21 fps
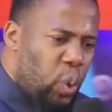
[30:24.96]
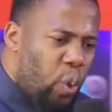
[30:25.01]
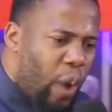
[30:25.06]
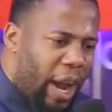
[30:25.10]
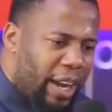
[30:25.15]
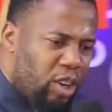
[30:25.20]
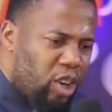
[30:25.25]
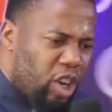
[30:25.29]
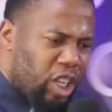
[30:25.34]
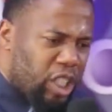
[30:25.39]
you
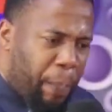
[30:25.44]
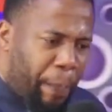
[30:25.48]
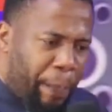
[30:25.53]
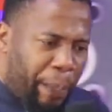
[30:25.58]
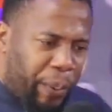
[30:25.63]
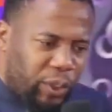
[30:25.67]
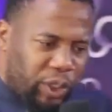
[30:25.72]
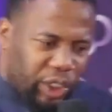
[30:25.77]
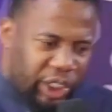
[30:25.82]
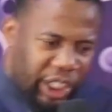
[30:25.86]
are not
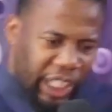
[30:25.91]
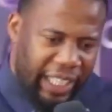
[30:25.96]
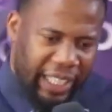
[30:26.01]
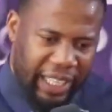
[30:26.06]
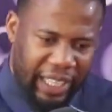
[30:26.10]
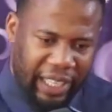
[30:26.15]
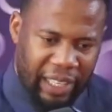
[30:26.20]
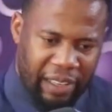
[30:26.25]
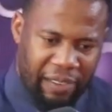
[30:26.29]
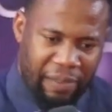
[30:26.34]
putting
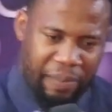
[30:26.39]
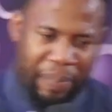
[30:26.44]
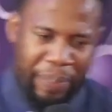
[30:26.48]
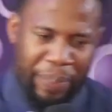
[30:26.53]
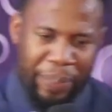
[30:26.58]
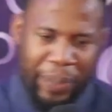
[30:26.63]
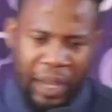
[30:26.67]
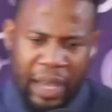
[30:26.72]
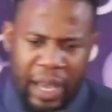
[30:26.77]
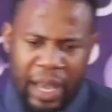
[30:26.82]

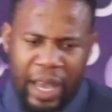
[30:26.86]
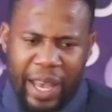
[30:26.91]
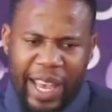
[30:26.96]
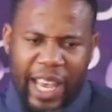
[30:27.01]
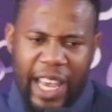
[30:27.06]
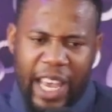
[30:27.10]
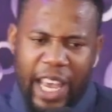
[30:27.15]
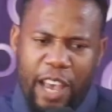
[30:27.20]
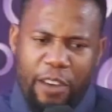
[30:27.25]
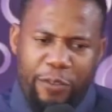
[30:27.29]

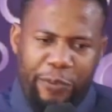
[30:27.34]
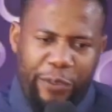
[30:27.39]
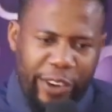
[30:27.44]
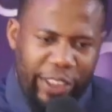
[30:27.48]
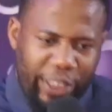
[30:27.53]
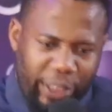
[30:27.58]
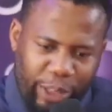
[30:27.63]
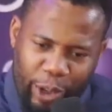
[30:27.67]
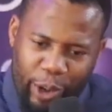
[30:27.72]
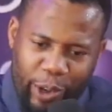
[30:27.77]
every
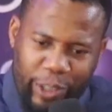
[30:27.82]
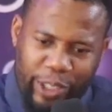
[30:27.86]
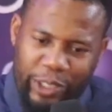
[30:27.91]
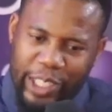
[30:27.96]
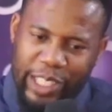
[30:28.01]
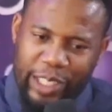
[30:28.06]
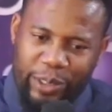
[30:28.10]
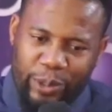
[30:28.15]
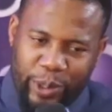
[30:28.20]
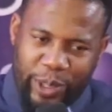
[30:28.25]
thought
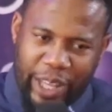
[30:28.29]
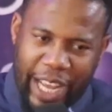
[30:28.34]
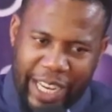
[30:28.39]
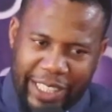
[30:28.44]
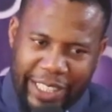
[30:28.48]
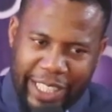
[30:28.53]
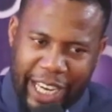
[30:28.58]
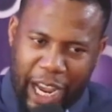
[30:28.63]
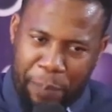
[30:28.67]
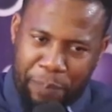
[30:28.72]
into that
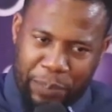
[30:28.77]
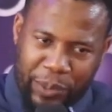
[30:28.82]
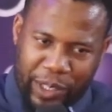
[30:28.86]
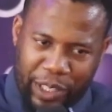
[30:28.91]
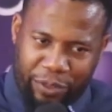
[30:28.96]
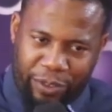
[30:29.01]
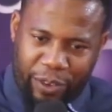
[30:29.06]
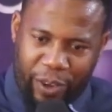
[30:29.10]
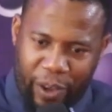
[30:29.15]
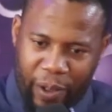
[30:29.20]

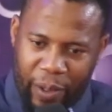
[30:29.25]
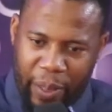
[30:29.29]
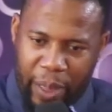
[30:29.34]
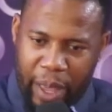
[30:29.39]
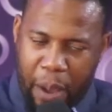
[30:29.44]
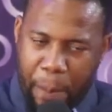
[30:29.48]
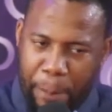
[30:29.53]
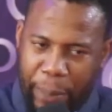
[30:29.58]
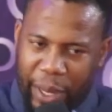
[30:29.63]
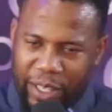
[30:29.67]
captive.
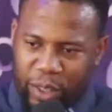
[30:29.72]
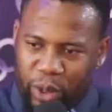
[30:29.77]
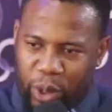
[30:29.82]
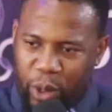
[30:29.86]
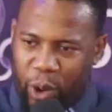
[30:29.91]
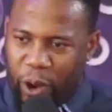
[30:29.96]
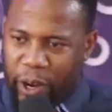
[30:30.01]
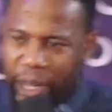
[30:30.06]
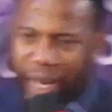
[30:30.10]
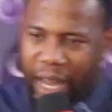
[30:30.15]
Praise
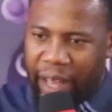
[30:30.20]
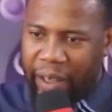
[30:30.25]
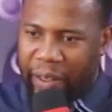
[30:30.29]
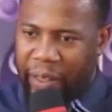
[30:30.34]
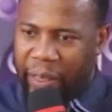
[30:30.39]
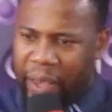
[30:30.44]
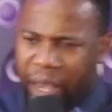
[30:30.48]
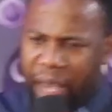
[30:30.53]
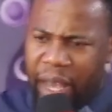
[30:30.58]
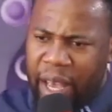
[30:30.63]
God.
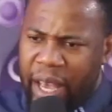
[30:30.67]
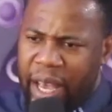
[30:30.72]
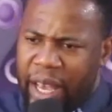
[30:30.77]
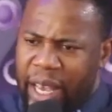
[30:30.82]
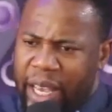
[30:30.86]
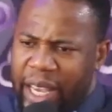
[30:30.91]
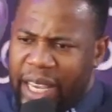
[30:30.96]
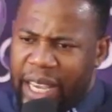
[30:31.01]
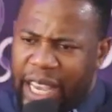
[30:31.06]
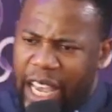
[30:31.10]

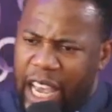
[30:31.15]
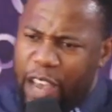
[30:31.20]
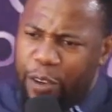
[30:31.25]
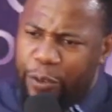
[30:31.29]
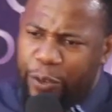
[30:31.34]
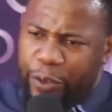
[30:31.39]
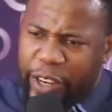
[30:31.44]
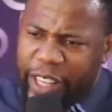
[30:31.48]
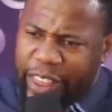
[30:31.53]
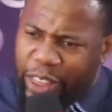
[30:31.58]

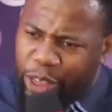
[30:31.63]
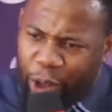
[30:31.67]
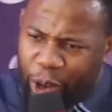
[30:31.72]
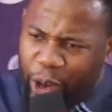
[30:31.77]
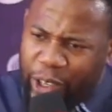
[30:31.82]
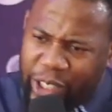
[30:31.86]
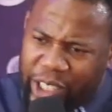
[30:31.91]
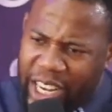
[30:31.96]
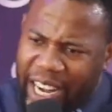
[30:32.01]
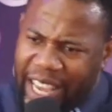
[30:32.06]
Every
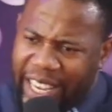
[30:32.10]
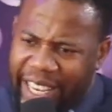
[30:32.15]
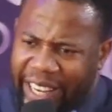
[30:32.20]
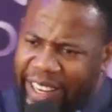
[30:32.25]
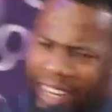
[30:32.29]
thought, like